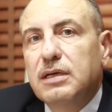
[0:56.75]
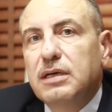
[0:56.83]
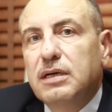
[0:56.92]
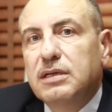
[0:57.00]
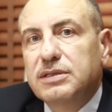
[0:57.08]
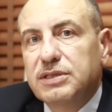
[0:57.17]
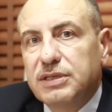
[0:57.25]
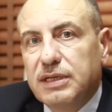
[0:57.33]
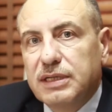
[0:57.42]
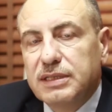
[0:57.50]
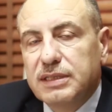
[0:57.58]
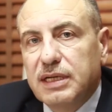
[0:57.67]
are
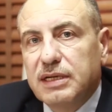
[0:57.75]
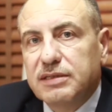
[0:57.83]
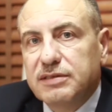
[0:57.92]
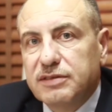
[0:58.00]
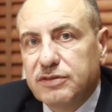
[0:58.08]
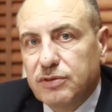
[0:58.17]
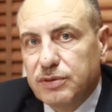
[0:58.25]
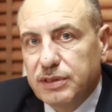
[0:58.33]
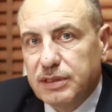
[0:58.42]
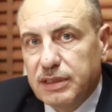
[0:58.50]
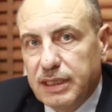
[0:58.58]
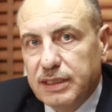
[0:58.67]
denied access to their
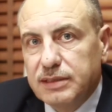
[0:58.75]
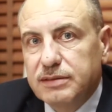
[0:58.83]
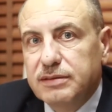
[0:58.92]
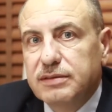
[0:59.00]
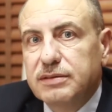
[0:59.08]
land,